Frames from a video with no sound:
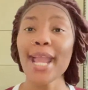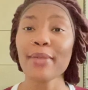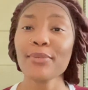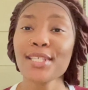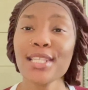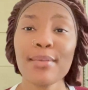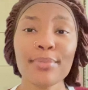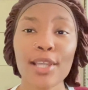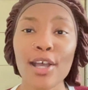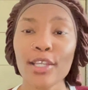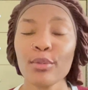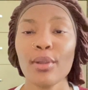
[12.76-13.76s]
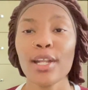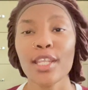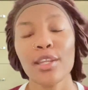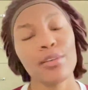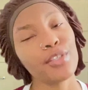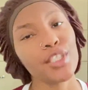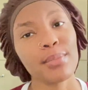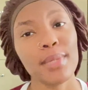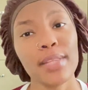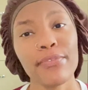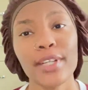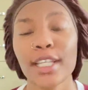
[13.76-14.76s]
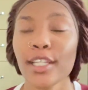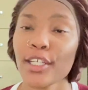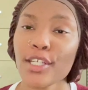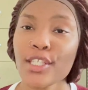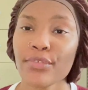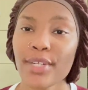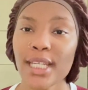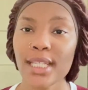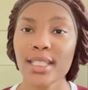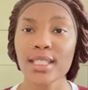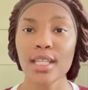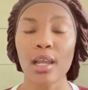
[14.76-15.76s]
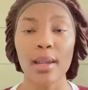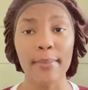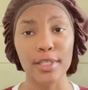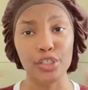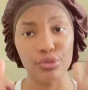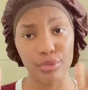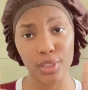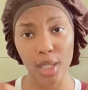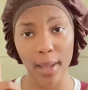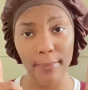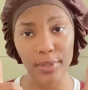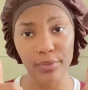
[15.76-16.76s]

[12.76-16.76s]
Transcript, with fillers: right, what's up, y'all? You already know it's your motherfucking girl, Serenity Tiarre, but you can call me